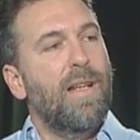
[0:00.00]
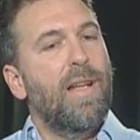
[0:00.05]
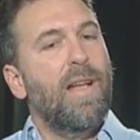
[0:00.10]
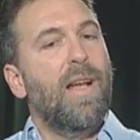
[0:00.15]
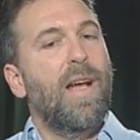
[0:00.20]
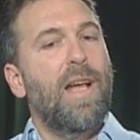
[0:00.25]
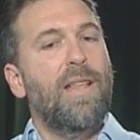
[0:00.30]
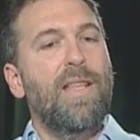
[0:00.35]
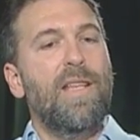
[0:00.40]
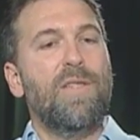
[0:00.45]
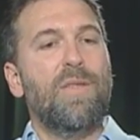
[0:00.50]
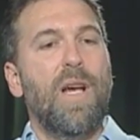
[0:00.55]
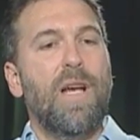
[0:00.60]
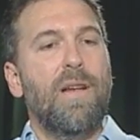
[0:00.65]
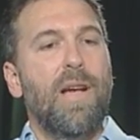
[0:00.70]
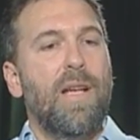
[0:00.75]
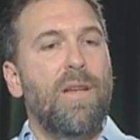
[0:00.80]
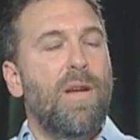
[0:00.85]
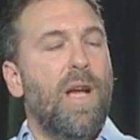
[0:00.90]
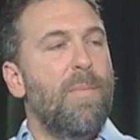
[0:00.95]
Yeah. I think so.
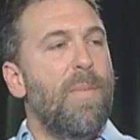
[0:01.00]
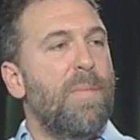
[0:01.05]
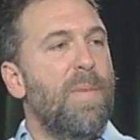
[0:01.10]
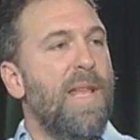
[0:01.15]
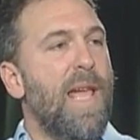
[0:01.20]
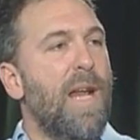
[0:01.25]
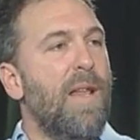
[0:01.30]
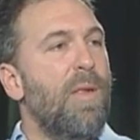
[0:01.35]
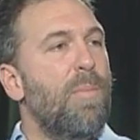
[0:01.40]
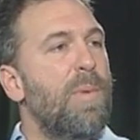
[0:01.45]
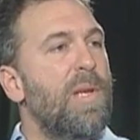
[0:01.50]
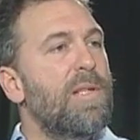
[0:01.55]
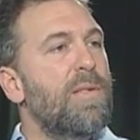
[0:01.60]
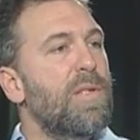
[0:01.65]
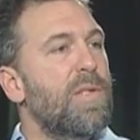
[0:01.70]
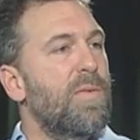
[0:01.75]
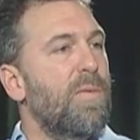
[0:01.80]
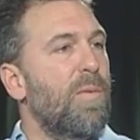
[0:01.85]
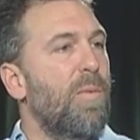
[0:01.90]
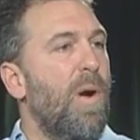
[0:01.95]
I've been out of the
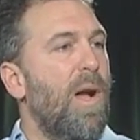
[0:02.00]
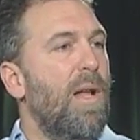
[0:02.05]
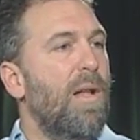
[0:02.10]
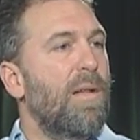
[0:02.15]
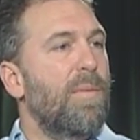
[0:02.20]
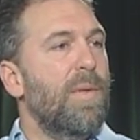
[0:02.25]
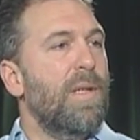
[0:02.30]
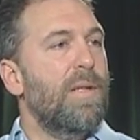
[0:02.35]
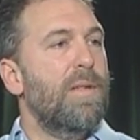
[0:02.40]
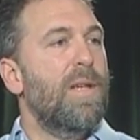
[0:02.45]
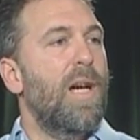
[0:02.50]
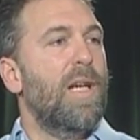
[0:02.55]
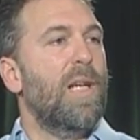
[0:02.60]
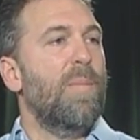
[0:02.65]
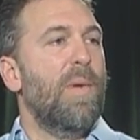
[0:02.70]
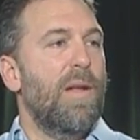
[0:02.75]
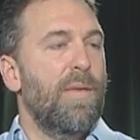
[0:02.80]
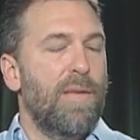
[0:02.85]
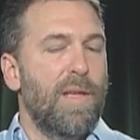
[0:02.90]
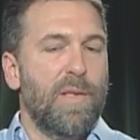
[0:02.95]
business for a while. Talk
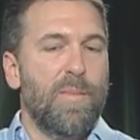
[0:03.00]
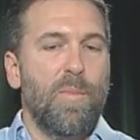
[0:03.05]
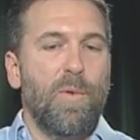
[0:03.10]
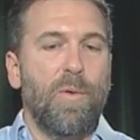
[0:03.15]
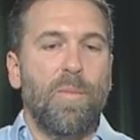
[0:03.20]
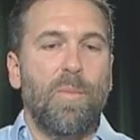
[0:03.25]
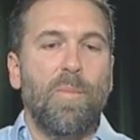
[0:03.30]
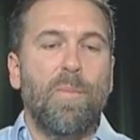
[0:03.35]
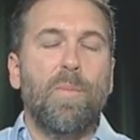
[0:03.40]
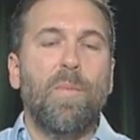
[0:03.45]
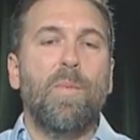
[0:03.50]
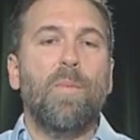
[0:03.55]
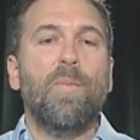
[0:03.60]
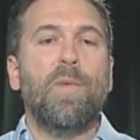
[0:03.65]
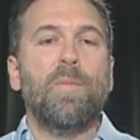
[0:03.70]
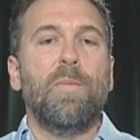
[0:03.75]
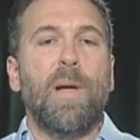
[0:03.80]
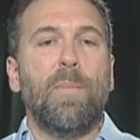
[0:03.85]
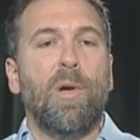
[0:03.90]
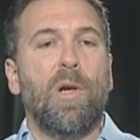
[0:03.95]
about things more,
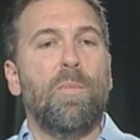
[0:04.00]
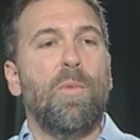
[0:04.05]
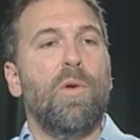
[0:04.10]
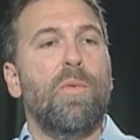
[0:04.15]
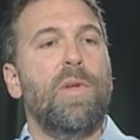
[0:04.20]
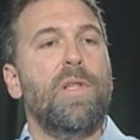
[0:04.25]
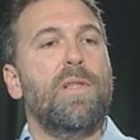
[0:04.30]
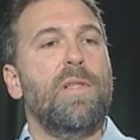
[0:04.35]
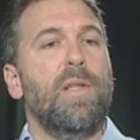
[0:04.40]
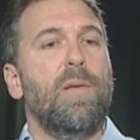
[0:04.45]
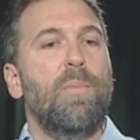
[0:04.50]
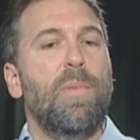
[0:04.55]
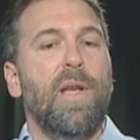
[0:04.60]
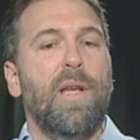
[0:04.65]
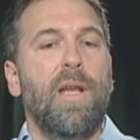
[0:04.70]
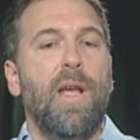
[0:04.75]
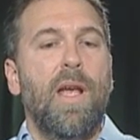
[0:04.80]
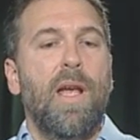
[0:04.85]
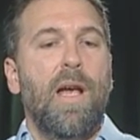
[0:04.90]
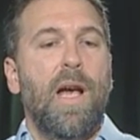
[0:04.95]
my work more recently, but
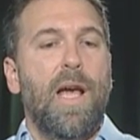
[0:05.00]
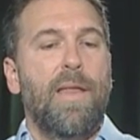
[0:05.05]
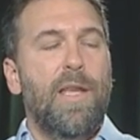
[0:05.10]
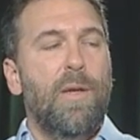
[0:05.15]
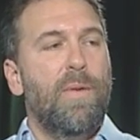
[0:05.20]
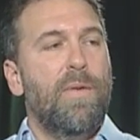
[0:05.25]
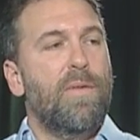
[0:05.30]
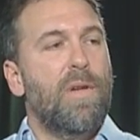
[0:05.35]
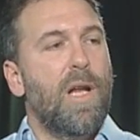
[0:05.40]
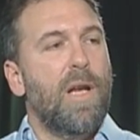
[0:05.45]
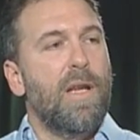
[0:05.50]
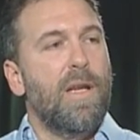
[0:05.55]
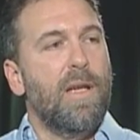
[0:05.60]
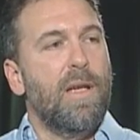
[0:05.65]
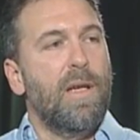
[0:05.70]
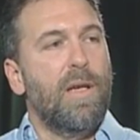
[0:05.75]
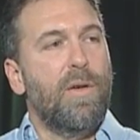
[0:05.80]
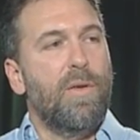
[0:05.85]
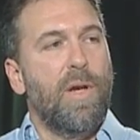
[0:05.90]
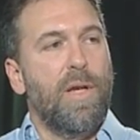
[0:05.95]
I think we've gone in a
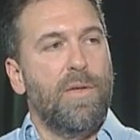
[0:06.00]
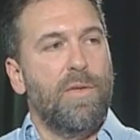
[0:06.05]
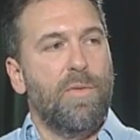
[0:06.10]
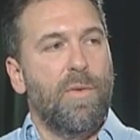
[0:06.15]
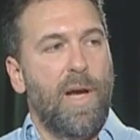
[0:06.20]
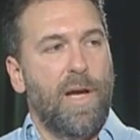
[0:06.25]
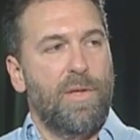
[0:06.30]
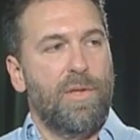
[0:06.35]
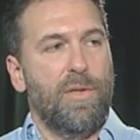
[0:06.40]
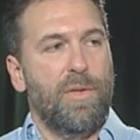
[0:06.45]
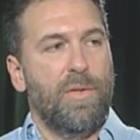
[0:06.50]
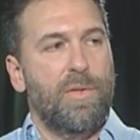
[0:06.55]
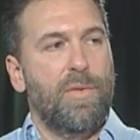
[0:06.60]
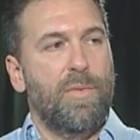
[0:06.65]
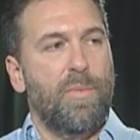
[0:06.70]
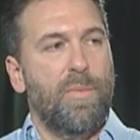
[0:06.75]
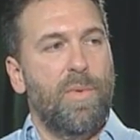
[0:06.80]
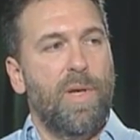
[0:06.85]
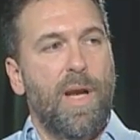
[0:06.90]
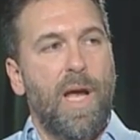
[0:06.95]
great direction.
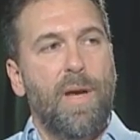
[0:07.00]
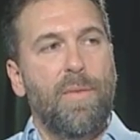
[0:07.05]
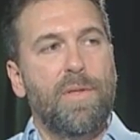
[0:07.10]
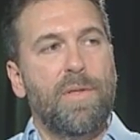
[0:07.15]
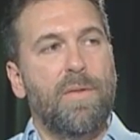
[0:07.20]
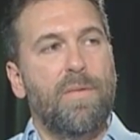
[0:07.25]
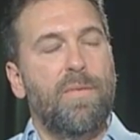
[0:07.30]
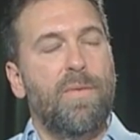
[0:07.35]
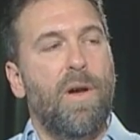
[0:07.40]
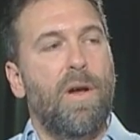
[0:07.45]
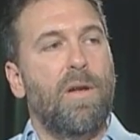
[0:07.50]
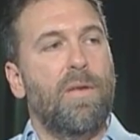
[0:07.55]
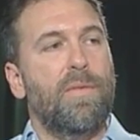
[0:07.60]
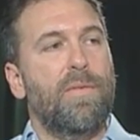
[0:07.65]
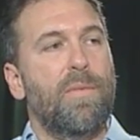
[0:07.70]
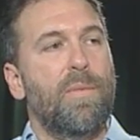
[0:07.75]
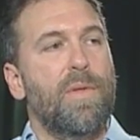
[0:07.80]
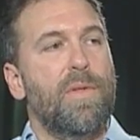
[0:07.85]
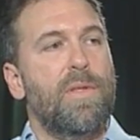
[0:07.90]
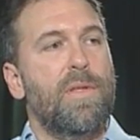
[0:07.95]
So when I was
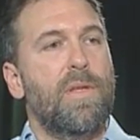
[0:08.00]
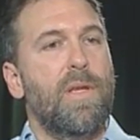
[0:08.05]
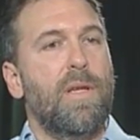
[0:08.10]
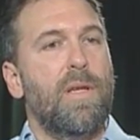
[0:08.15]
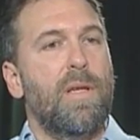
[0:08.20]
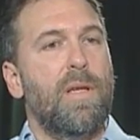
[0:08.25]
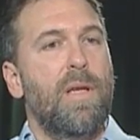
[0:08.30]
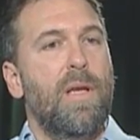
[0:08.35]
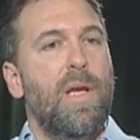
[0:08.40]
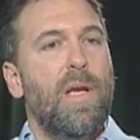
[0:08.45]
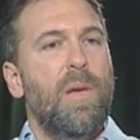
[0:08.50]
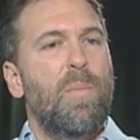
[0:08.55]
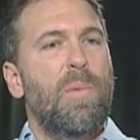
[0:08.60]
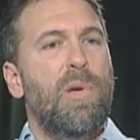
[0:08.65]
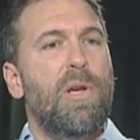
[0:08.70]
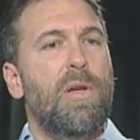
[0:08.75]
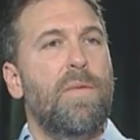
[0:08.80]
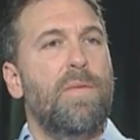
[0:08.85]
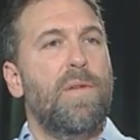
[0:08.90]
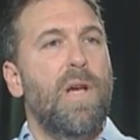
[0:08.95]
involved was the
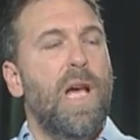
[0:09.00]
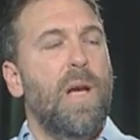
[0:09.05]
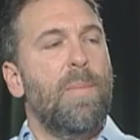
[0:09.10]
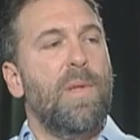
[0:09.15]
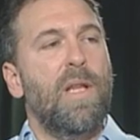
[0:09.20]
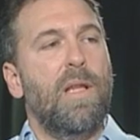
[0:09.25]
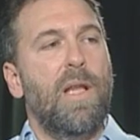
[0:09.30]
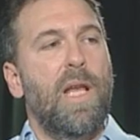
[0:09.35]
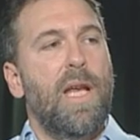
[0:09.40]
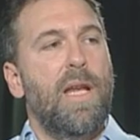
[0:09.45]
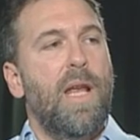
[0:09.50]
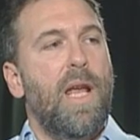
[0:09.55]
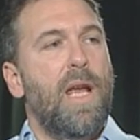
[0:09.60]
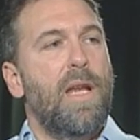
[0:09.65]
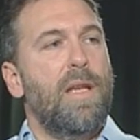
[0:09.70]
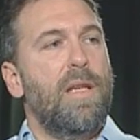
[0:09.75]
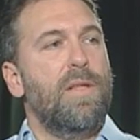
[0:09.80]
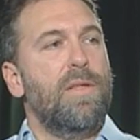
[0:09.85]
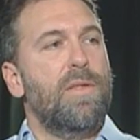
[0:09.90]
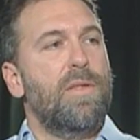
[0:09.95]
period of time in the late
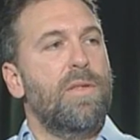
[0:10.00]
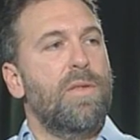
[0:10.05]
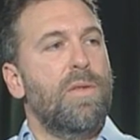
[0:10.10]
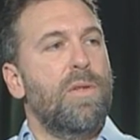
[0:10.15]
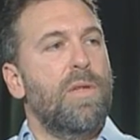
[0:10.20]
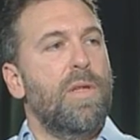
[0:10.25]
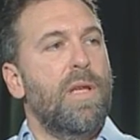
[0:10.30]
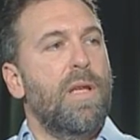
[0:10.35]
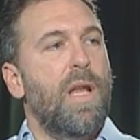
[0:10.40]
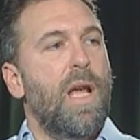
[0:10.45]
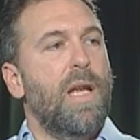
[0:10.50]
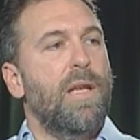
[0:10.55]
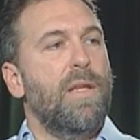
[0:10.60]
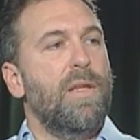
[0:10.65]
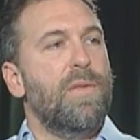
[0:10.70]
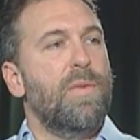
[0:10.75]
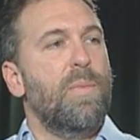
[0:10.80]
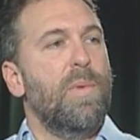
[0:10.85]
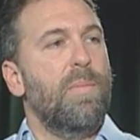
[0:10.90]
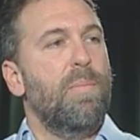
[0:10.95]
80s and early
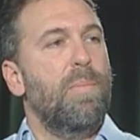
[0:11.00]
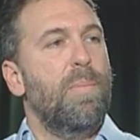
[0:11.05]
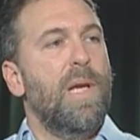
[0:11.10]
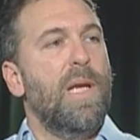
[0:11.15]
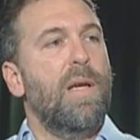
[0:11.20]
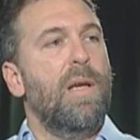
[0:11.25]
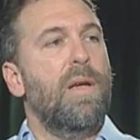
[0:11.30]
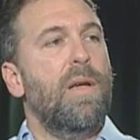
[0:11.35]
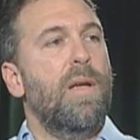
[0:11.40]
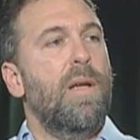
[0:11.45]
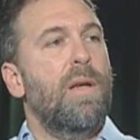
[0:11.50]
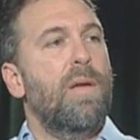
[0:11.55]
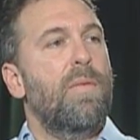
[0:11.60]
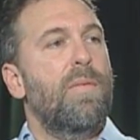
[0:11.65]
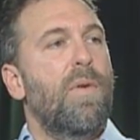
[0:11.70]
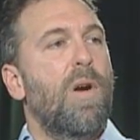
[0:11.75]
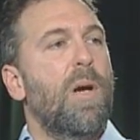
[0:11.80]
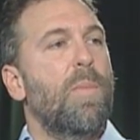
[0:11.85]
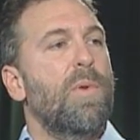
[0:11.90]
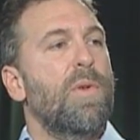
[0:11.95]
90s when big
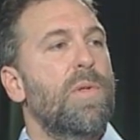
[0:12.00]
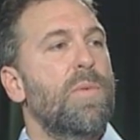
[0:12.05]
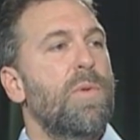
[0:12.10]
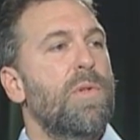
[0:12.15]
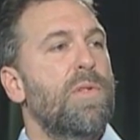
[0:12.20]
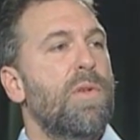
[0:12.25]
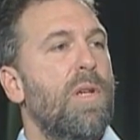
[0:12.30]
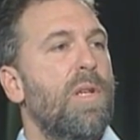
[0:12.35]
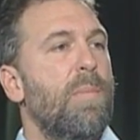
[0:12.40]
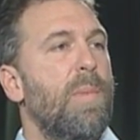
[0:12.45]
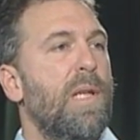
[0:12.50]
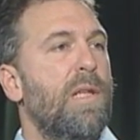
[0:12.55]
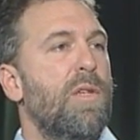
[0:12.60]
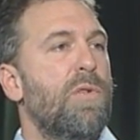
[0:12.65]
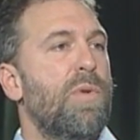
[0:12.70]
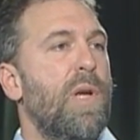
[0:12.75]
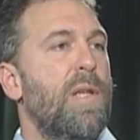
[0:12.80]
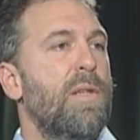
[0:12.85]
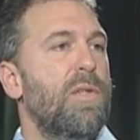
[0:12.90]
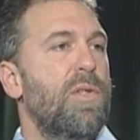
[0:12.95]
farmers were starting to make the
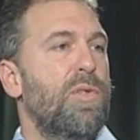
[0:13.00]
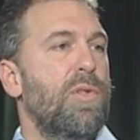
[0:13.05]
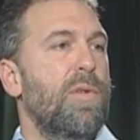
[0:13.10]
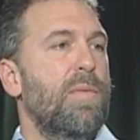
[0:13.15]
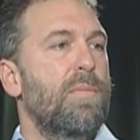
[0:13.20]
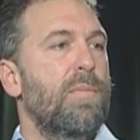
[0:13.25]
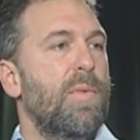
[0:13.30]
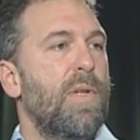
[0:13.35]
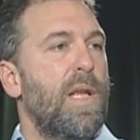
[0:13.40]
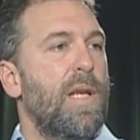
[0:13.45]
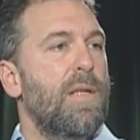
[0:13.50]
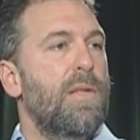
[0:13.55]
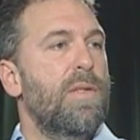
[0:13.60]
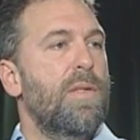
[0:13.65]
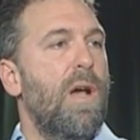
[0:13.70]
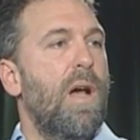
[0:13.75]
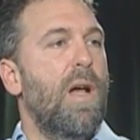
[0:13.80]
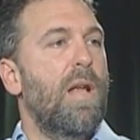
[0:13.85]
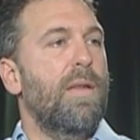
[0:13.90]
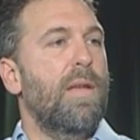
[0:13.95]
transition. They
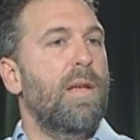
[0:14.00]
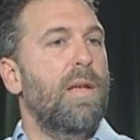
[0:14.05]
saw